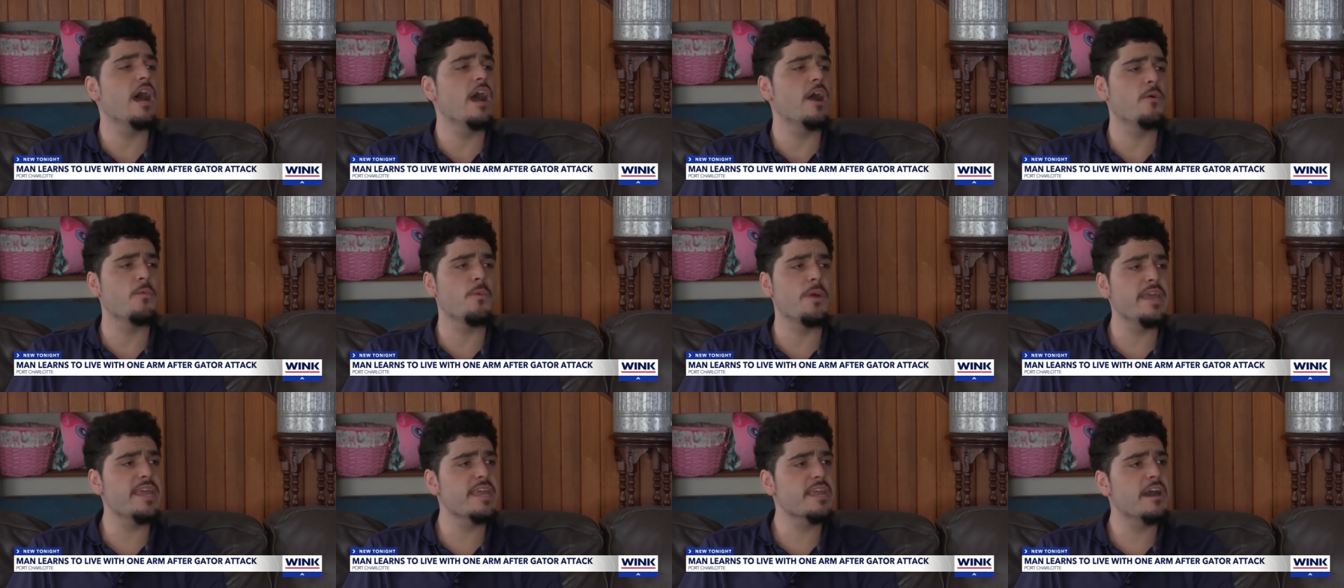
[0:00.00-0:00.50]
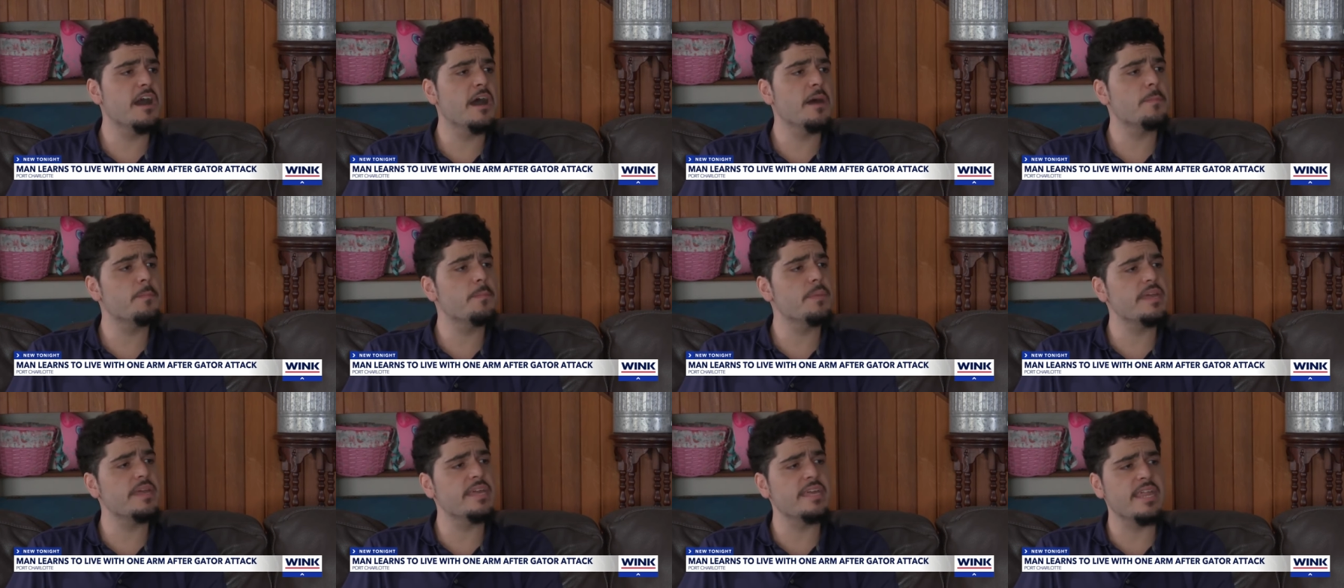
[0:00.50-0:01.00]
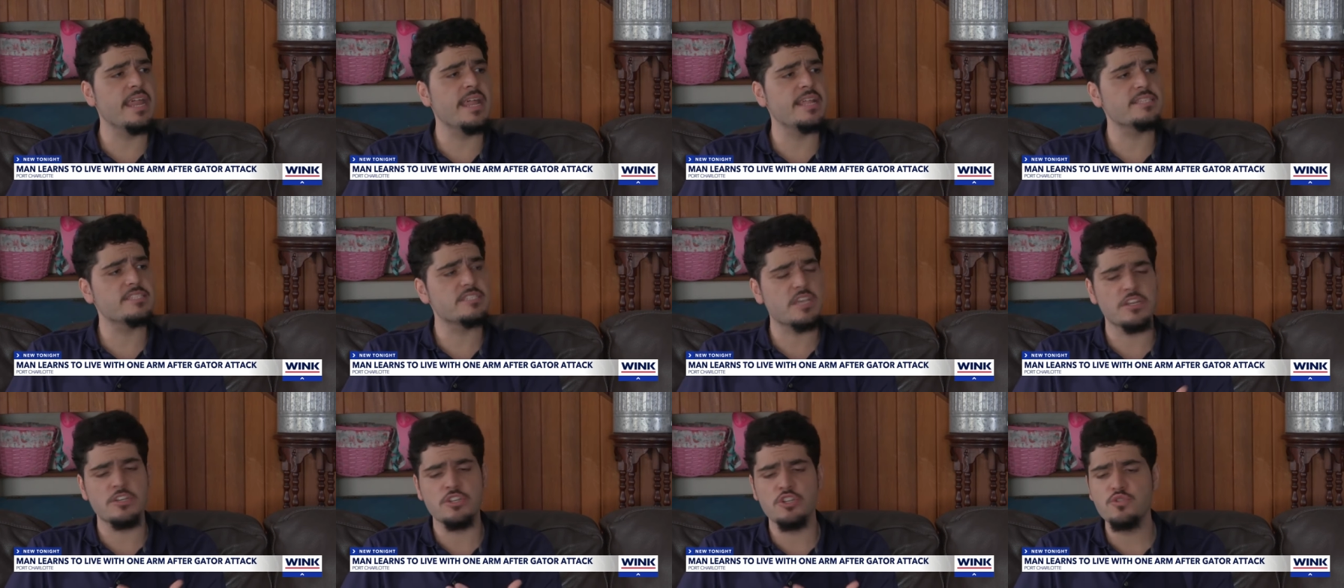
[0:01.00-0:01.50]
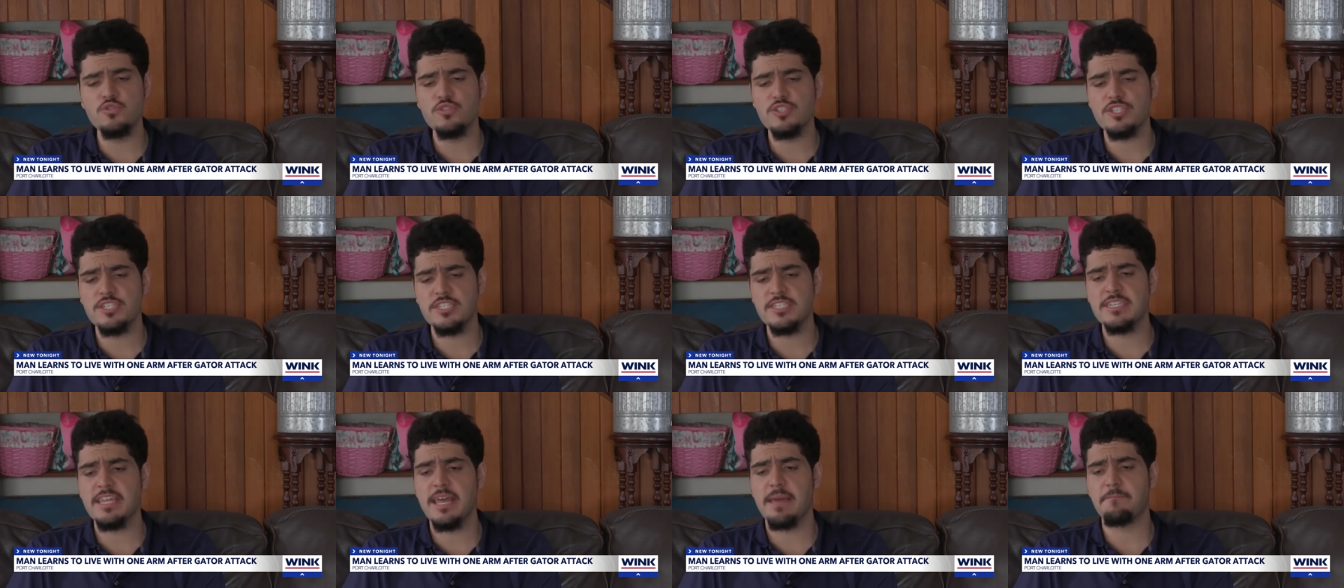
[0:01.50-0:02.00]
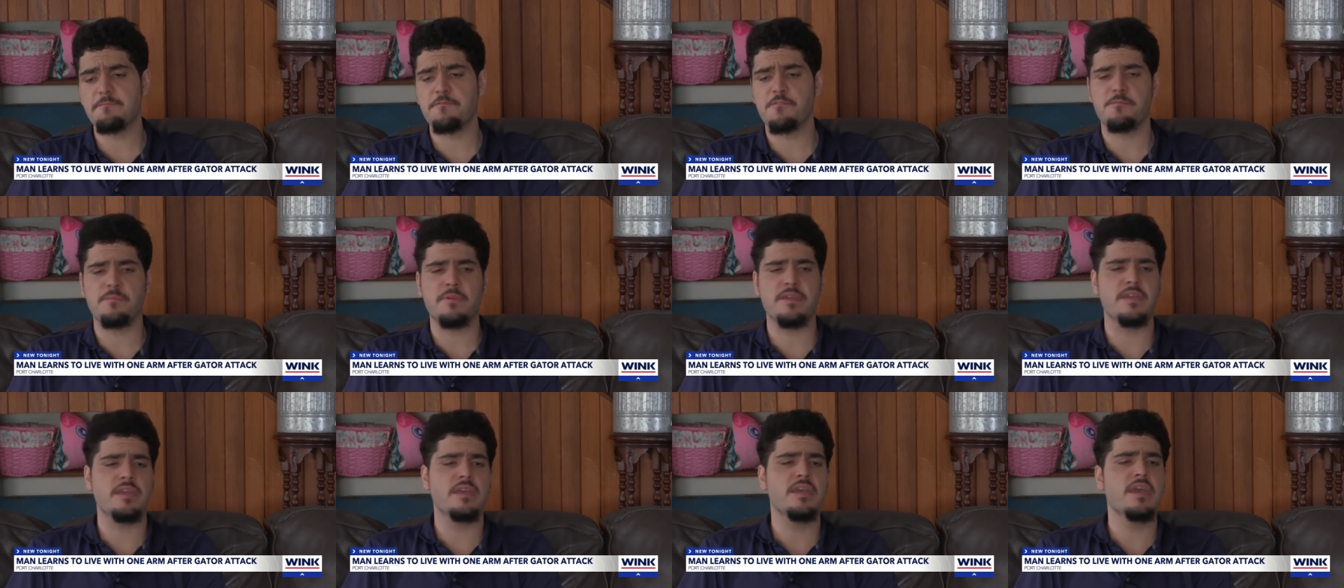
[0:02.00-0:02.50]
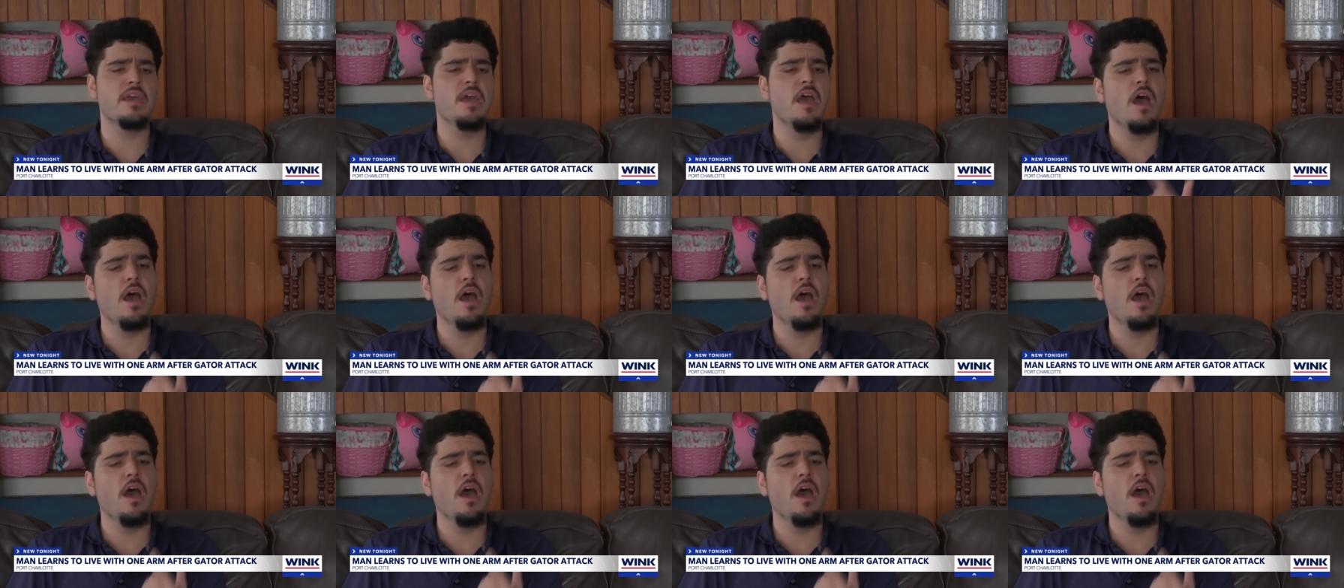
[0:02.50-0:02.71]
I wake up and it's a new step for me.